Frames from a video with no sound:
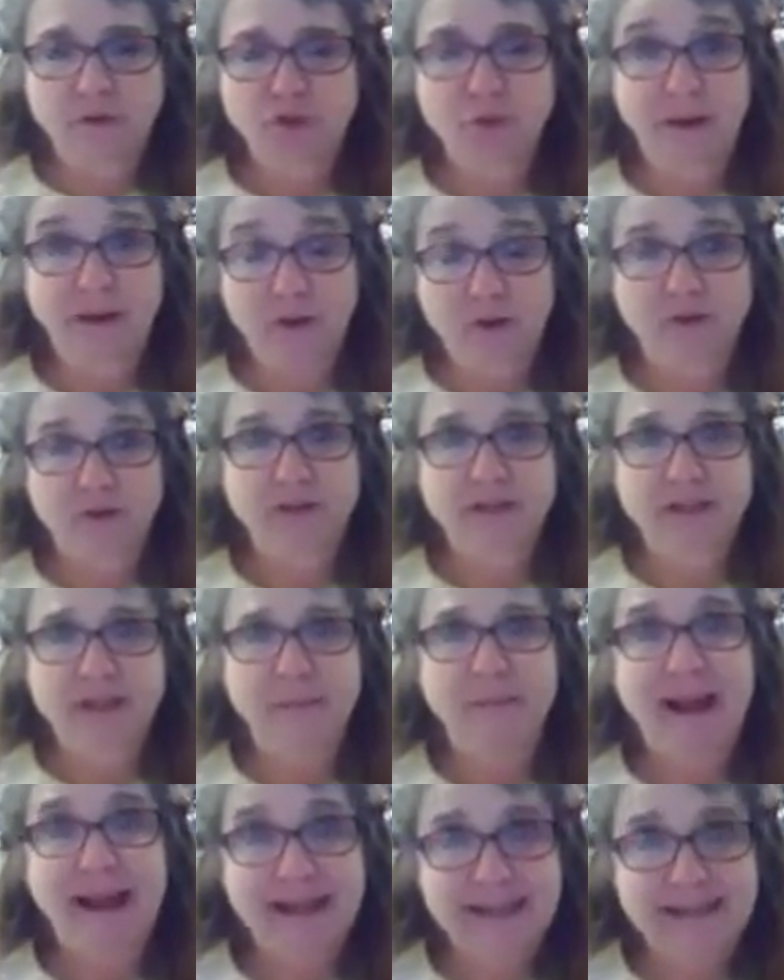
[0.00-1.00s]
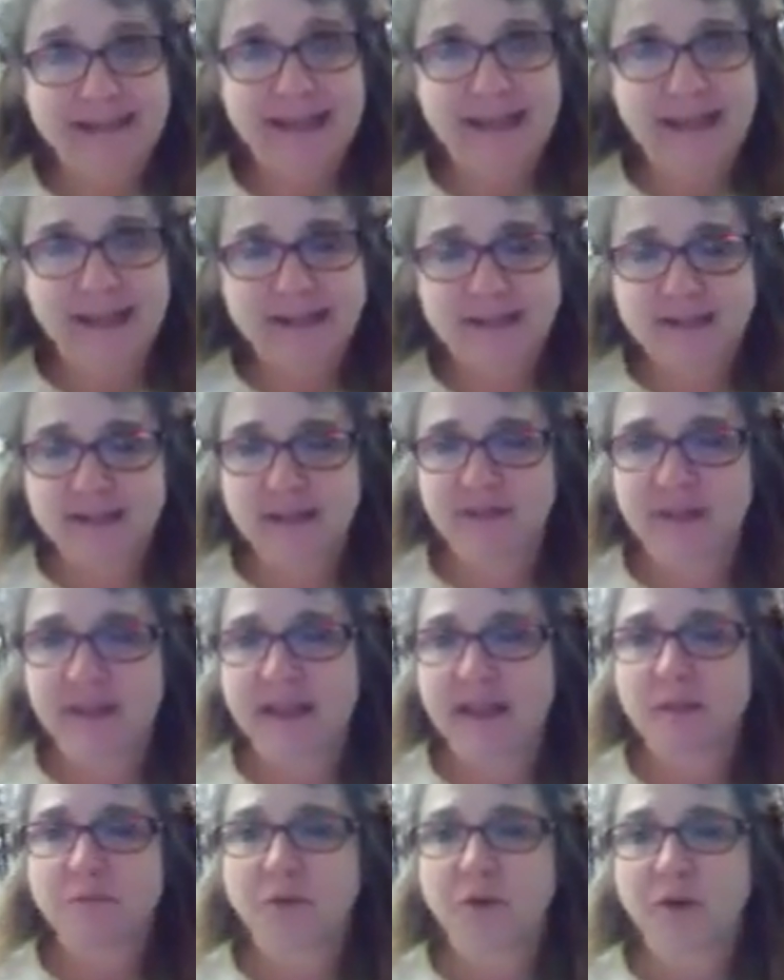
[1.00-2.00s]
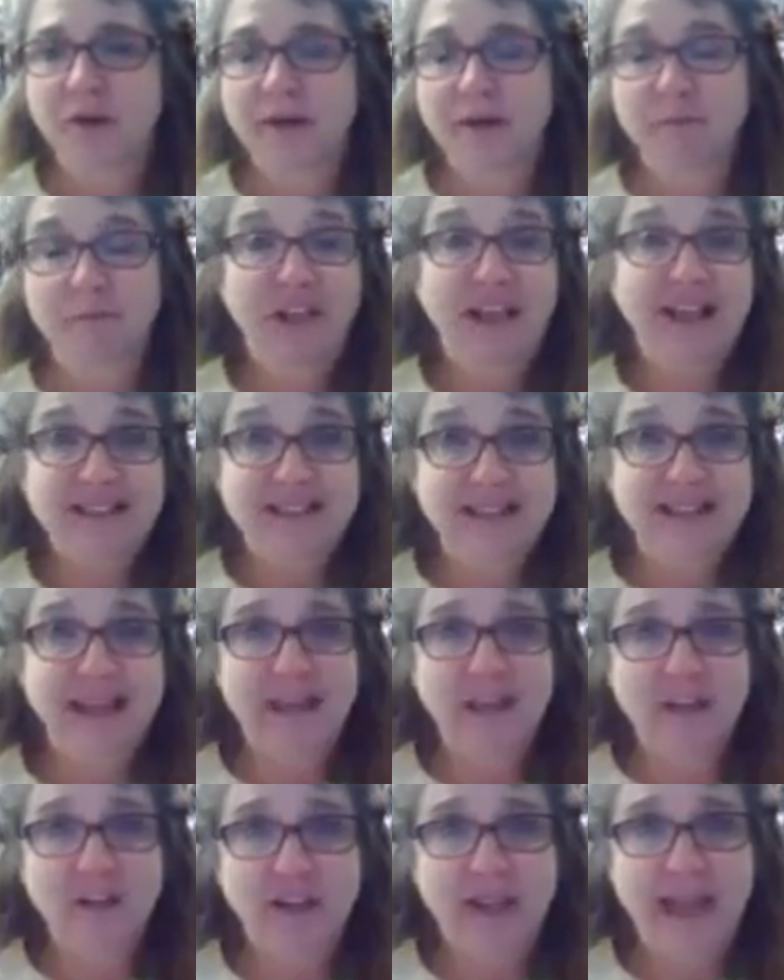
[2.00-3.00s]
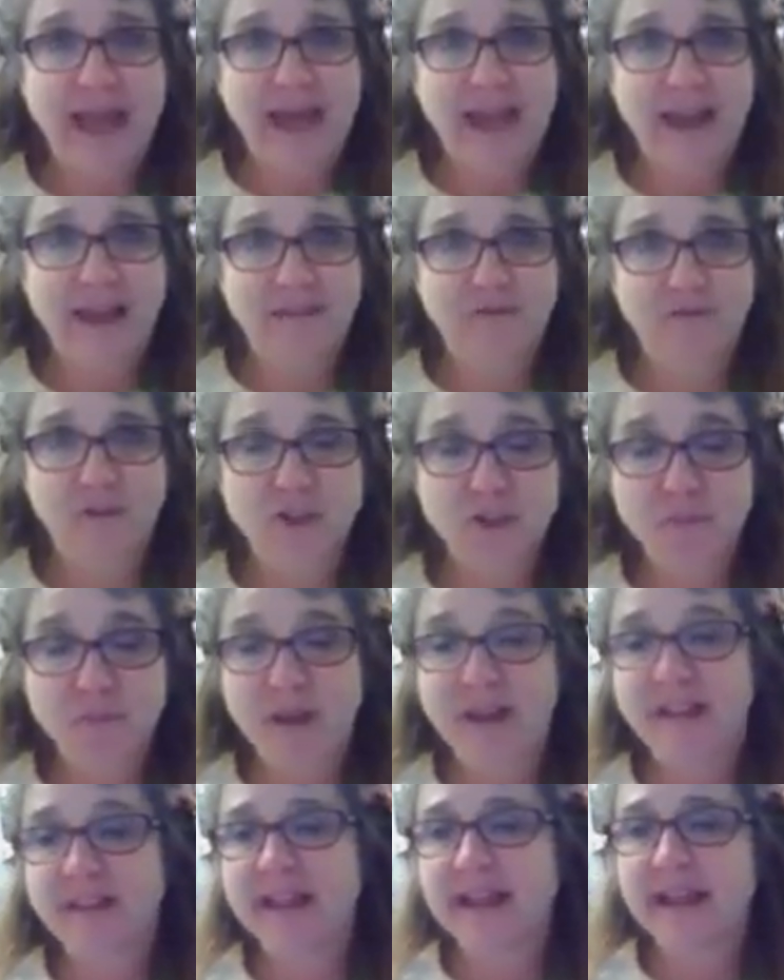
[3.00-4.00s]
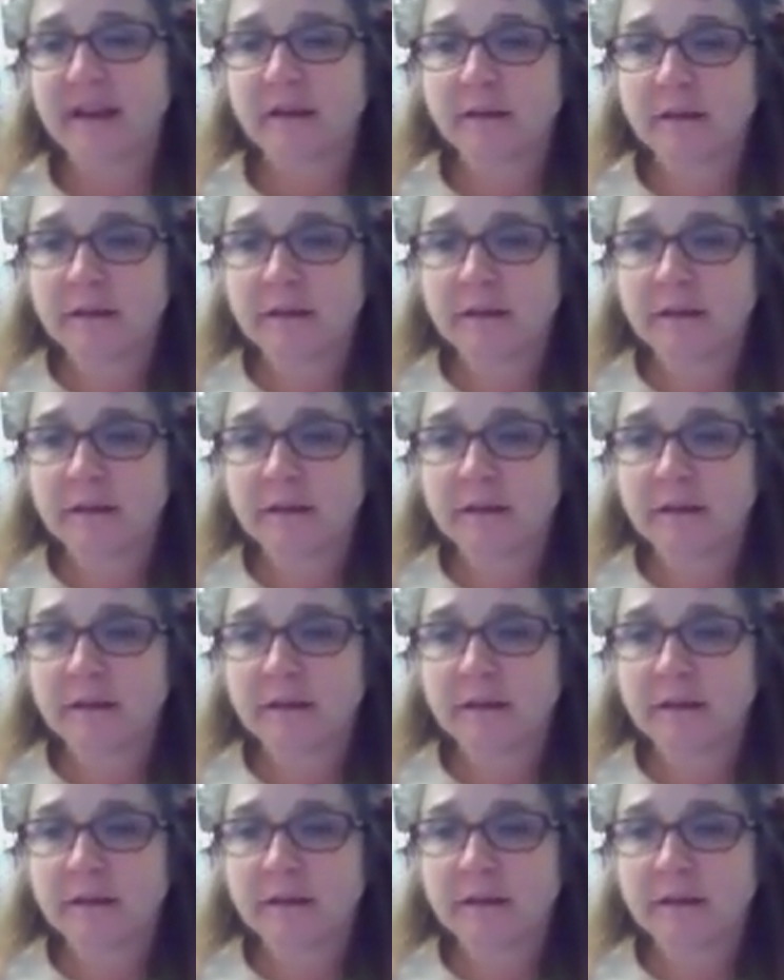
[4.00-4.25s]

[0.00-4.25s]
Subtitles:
trigger some ideas that they can put. Plus, they can look at it for spelling.